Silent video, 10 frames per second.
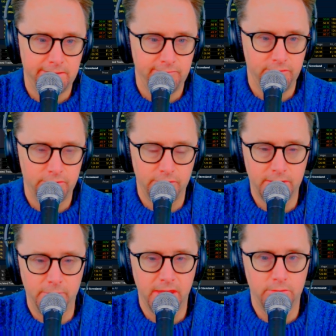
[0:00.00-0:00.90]
fueling
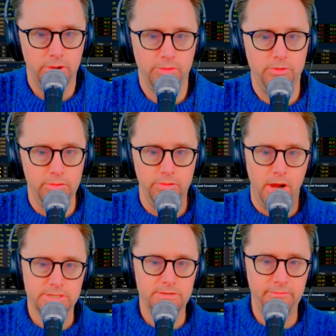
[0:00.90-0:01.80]
my quote-unquote
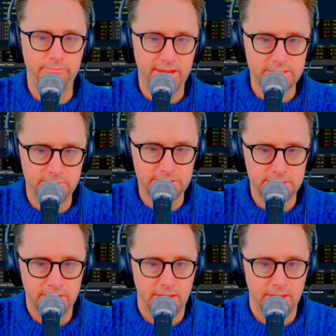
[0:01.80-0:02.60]
long-term investments,